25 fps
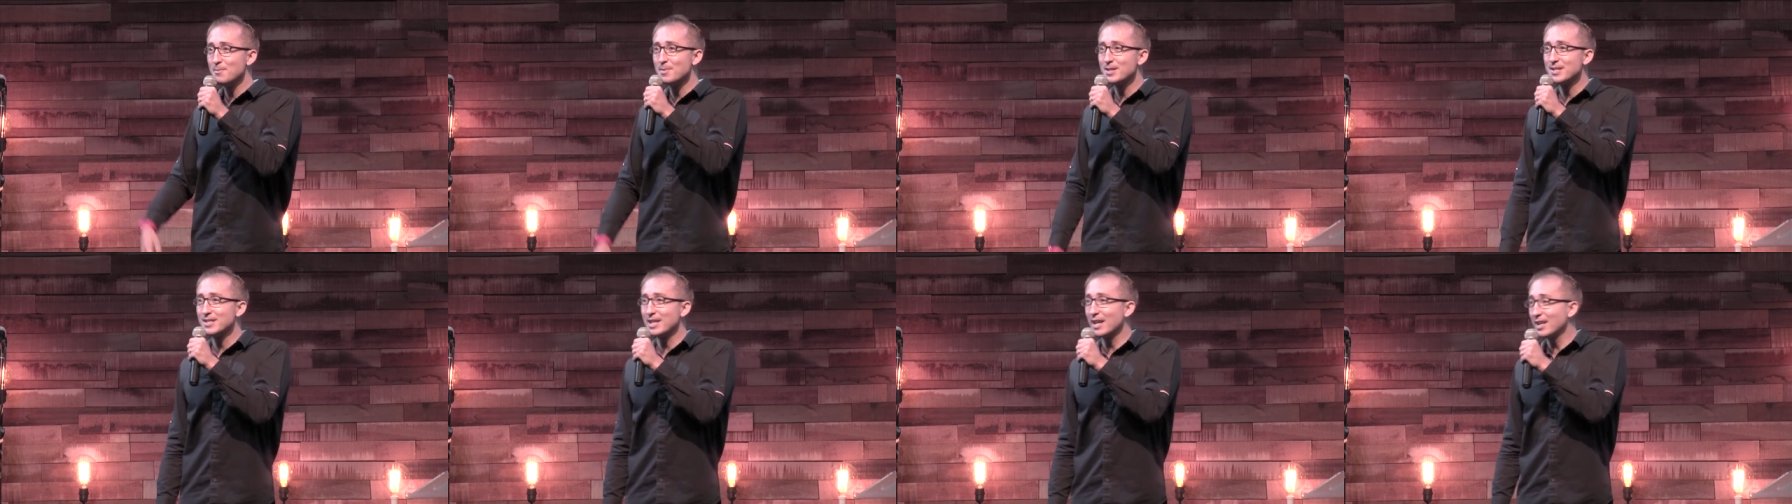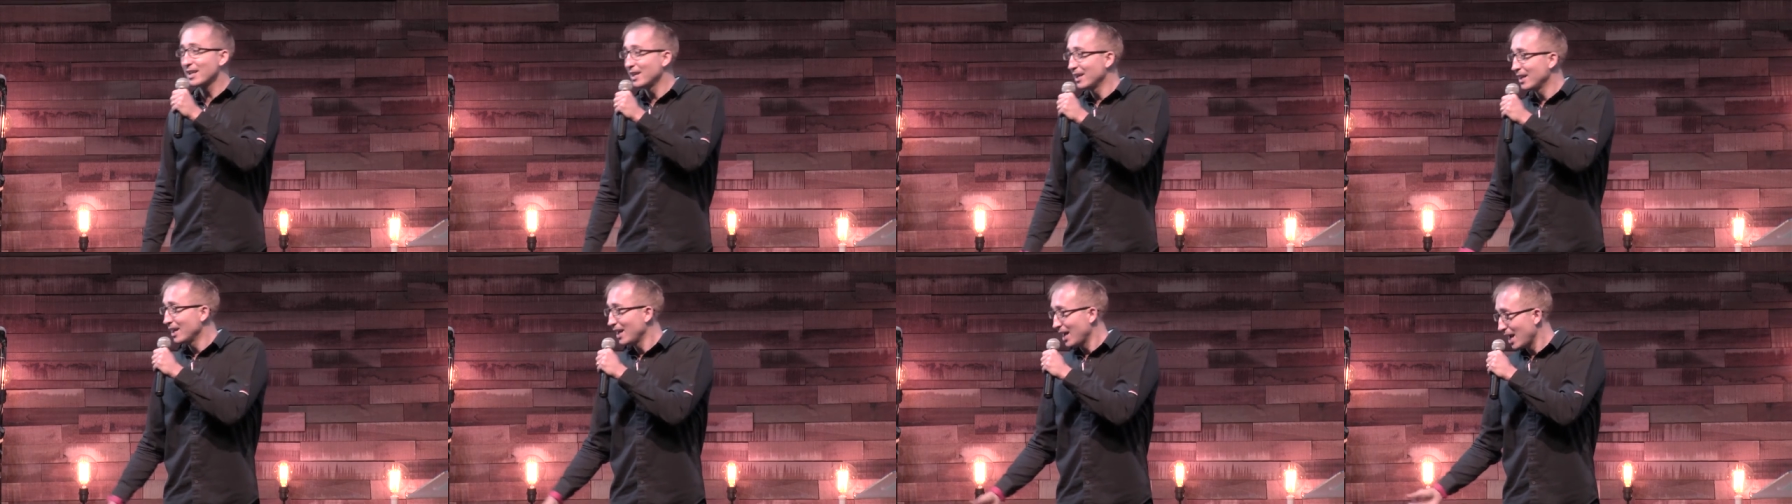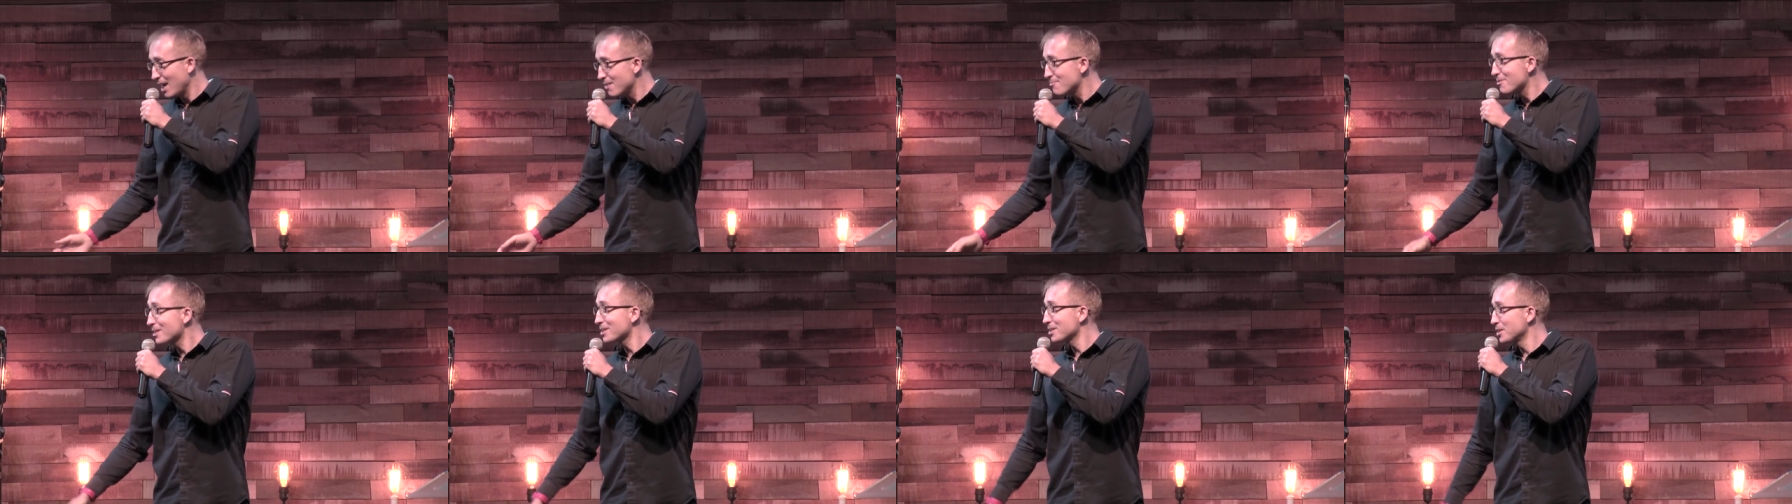said,
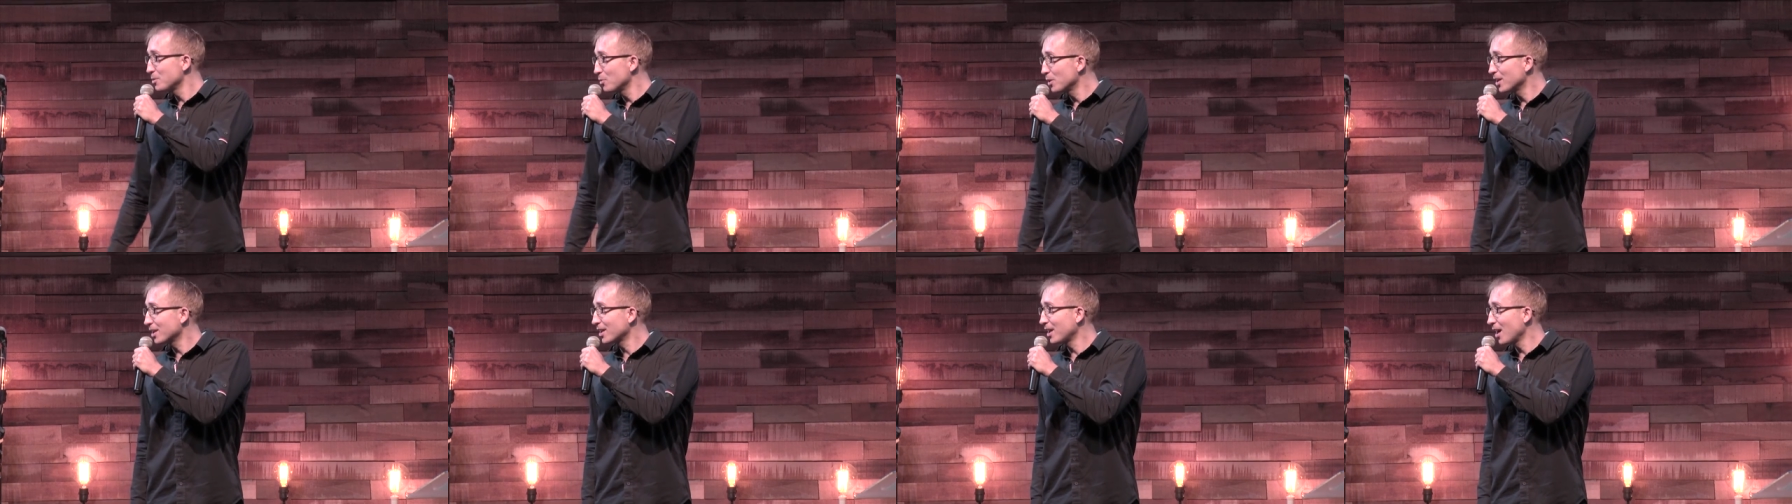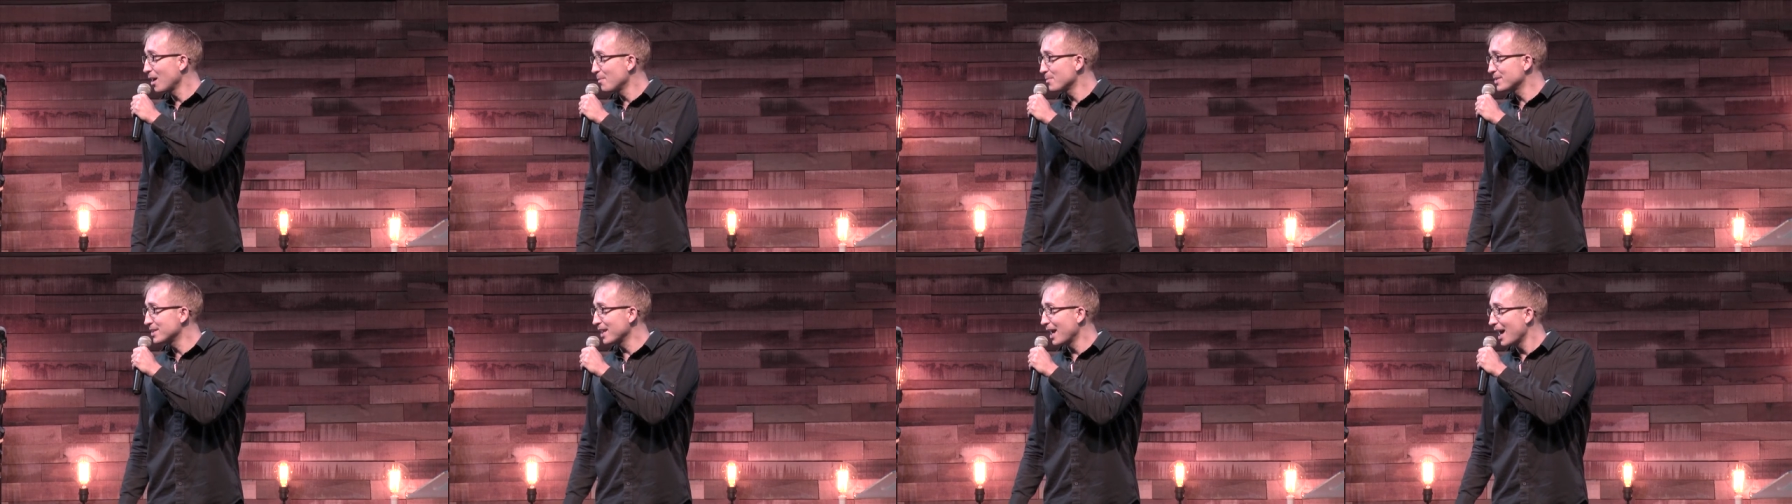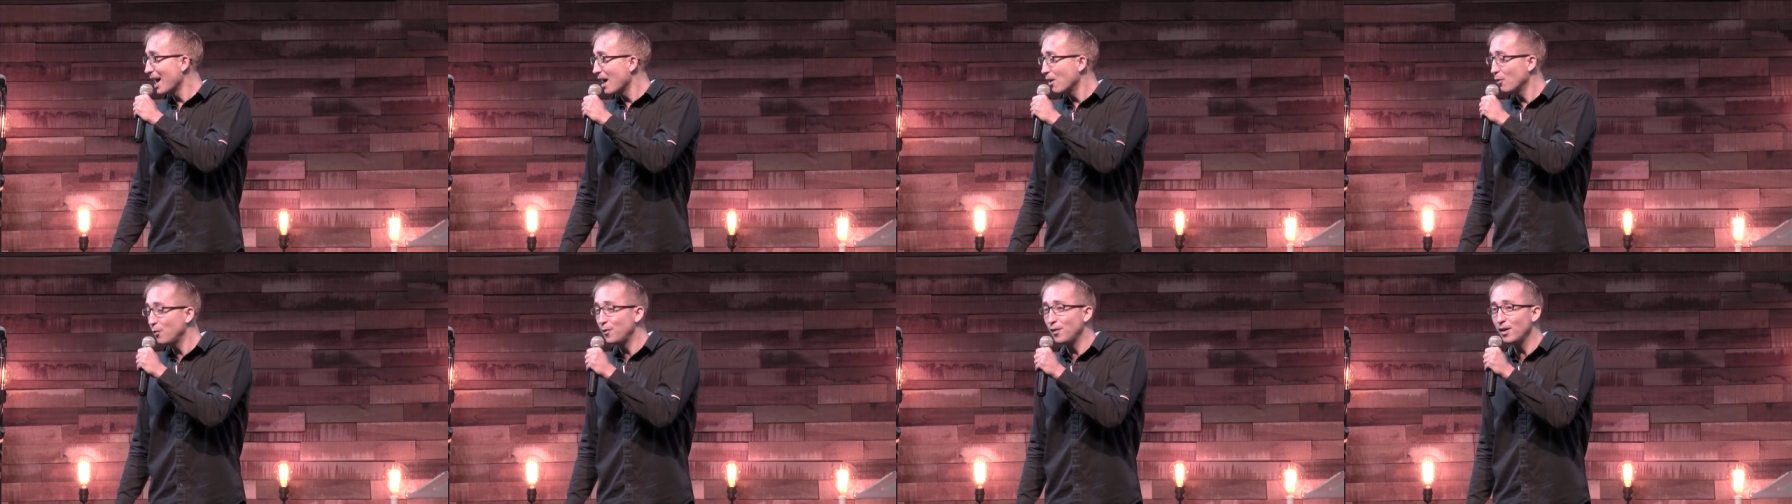"Henrik, do you want to come to
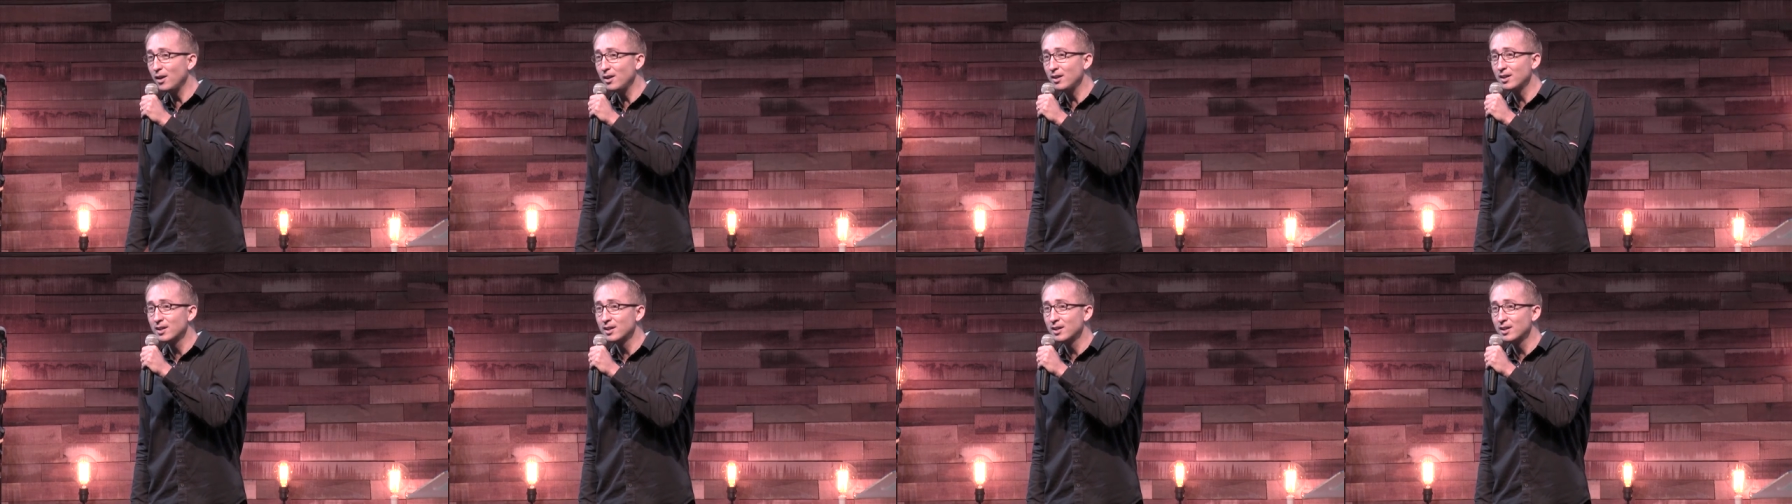Alpha?"